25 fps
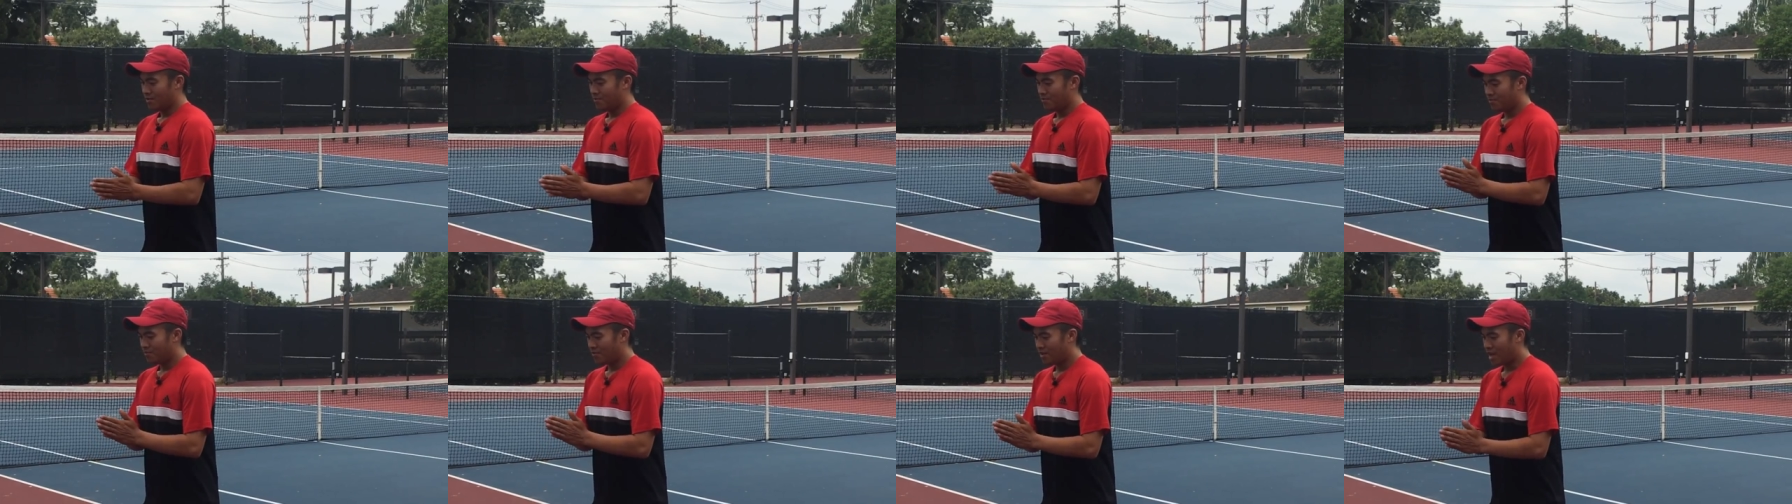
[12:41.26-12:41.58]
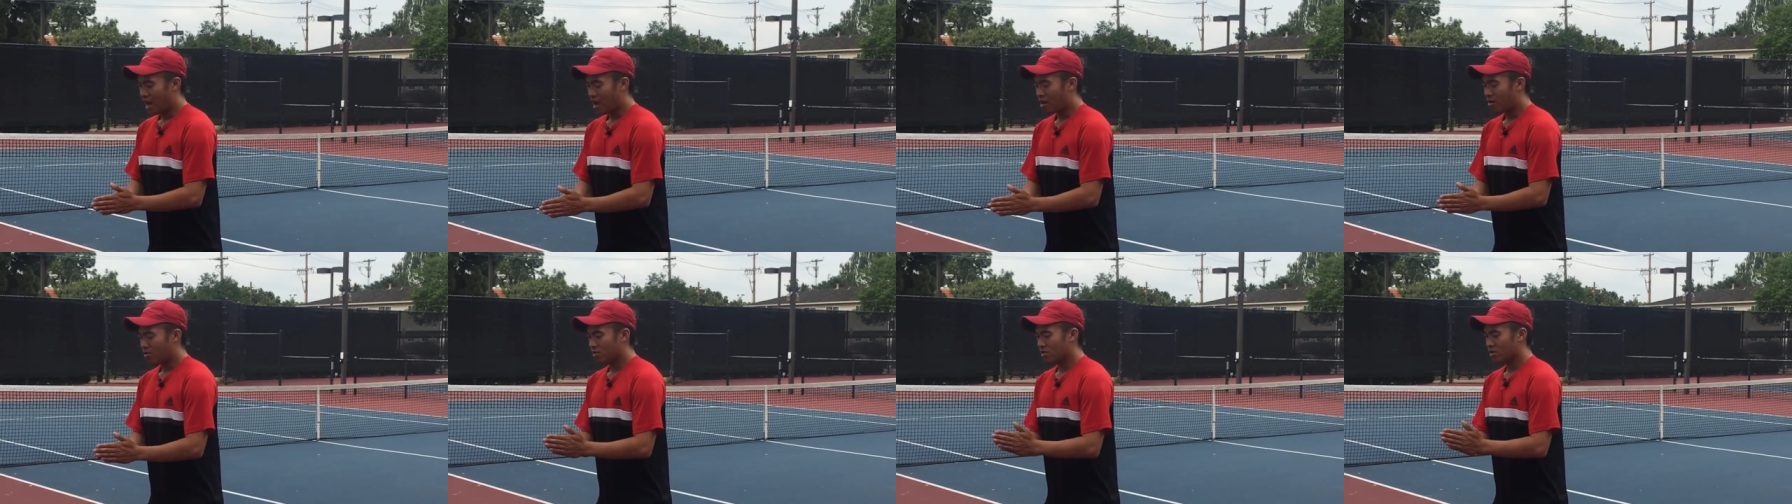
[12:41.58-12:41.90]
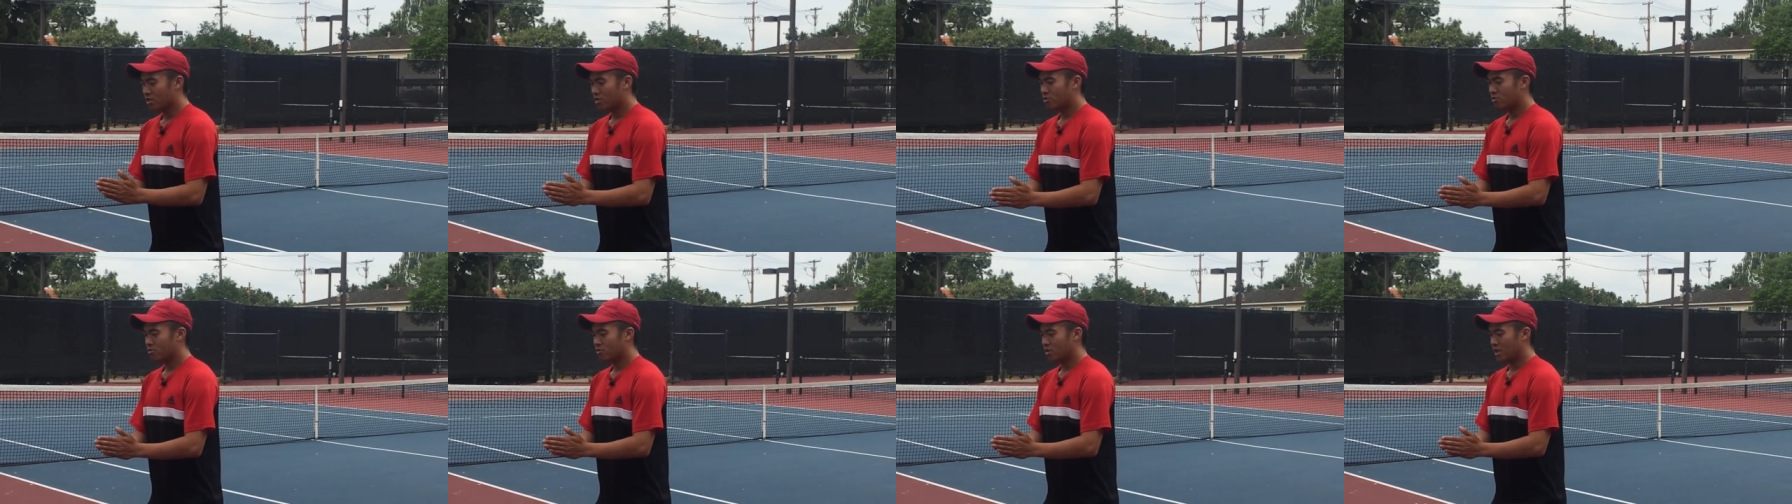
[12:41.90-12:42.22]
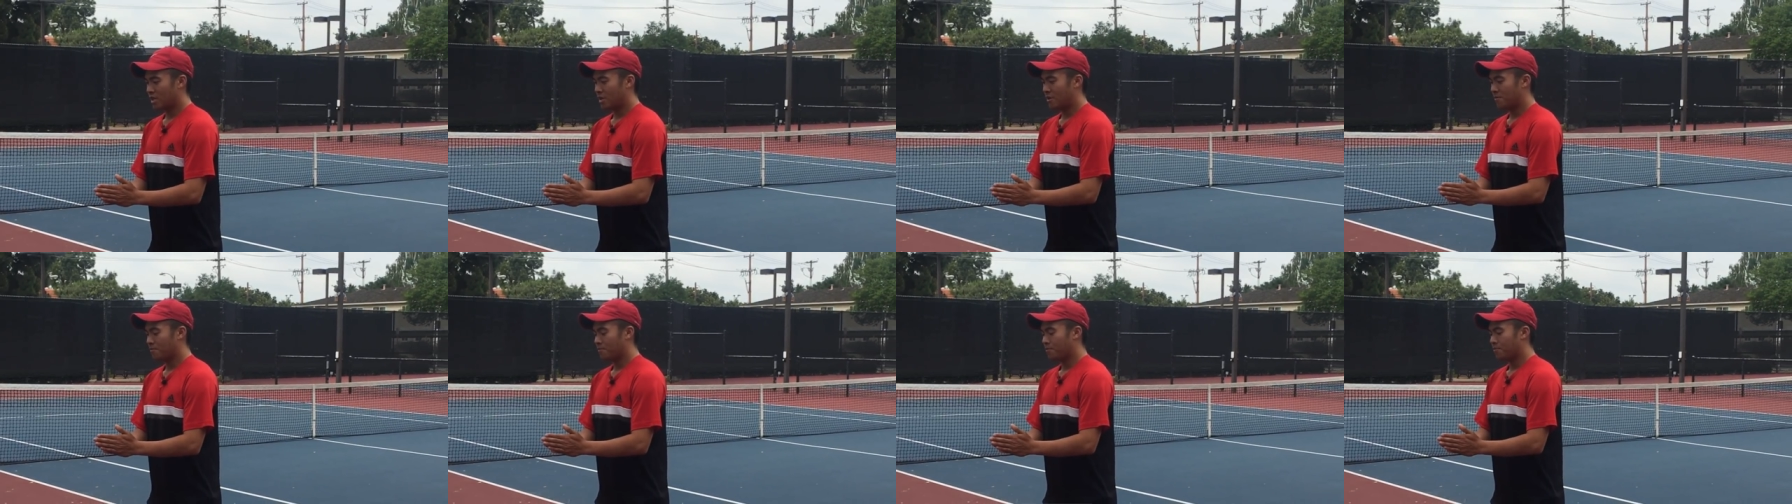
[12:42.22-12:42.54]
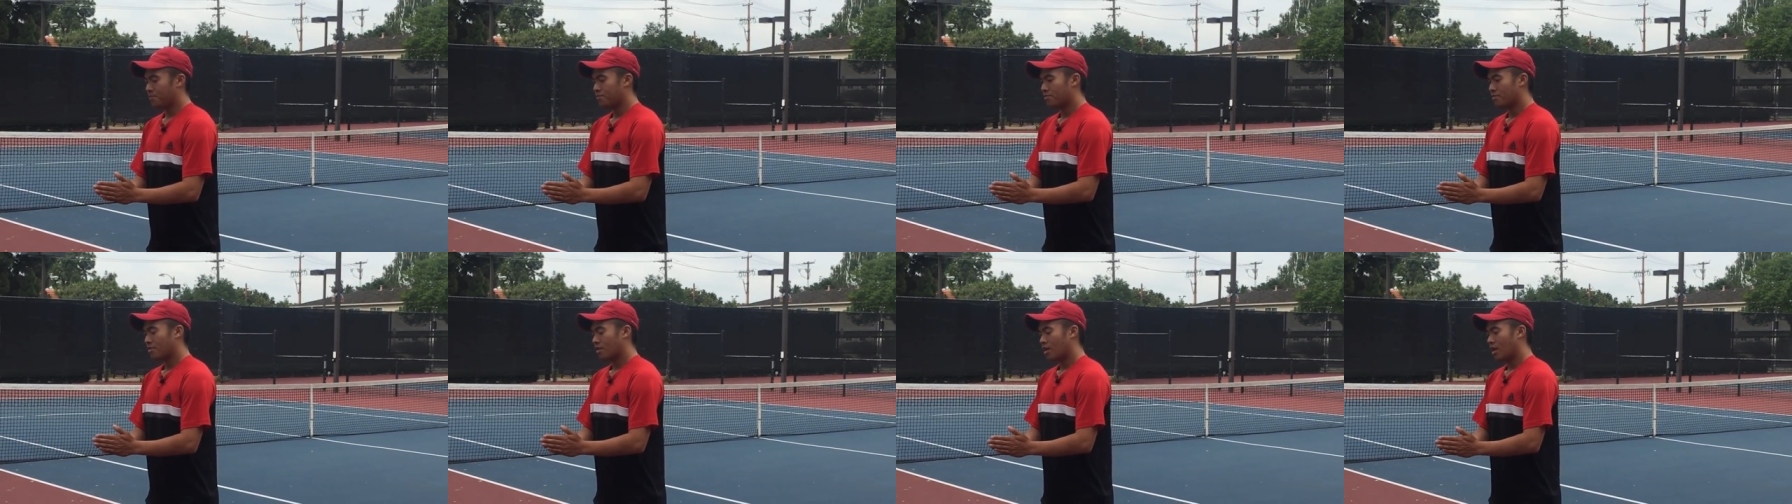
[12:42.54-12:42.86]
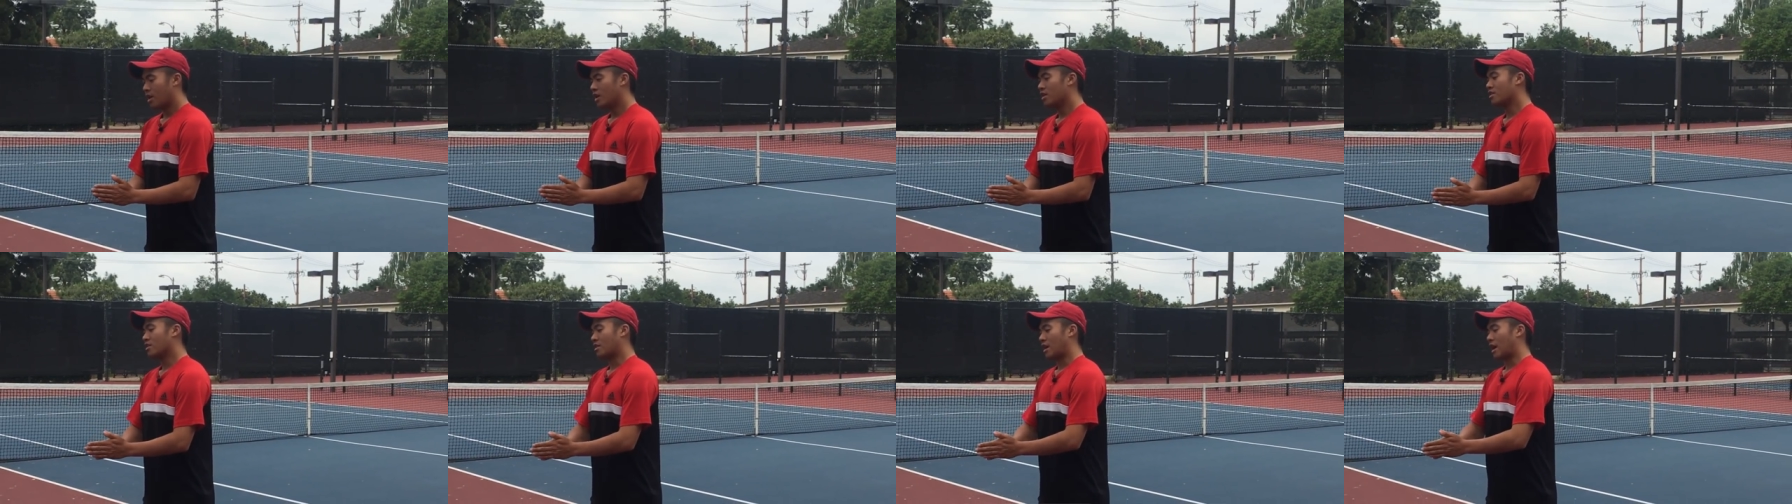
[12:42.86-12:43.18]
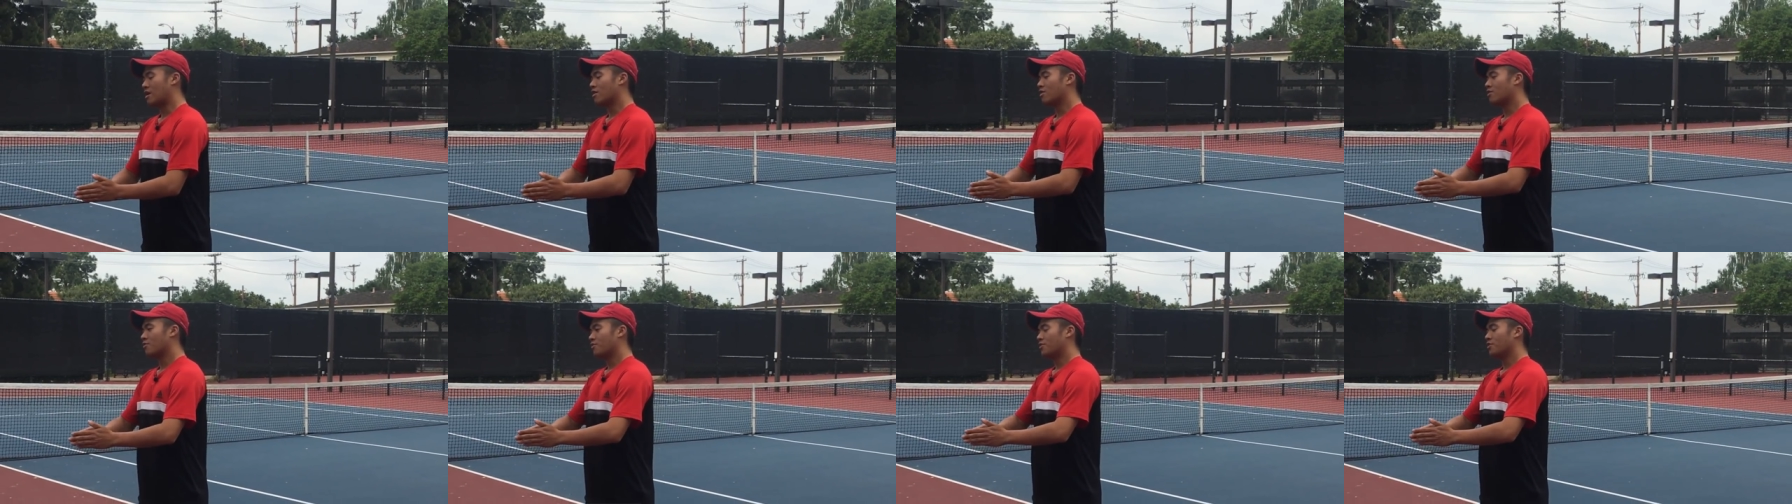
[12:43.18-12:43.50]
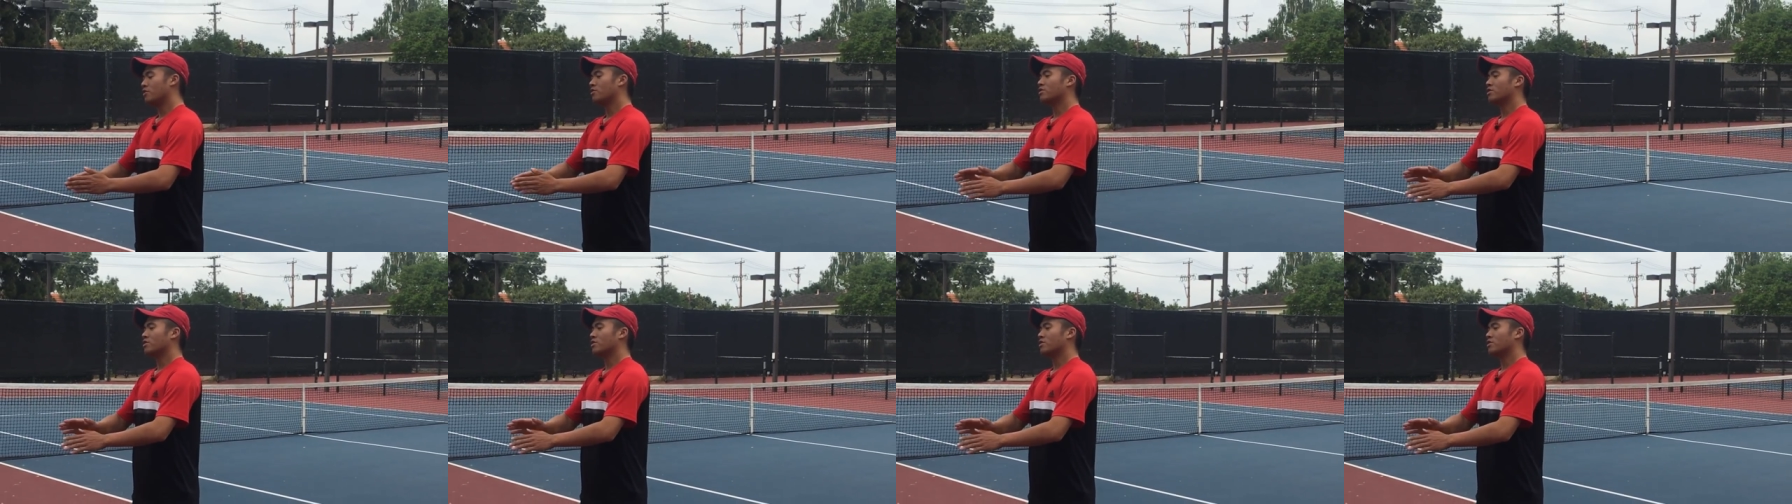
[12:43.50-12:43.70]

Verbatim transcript: Now, literally, and look, I don't feel